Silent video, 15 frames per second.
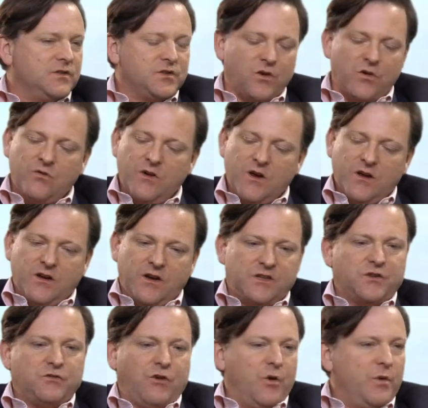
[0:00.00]
So
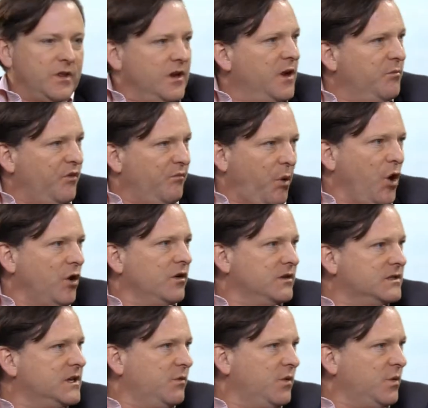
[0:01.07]
it's growing the number of
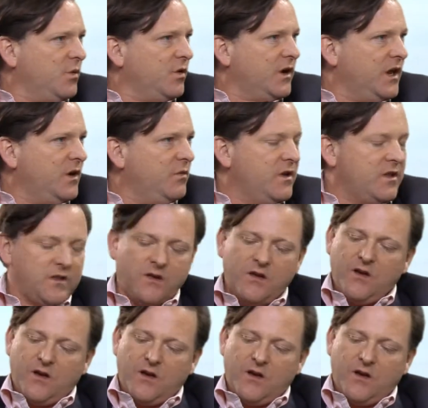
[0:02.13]
partners that we're working with,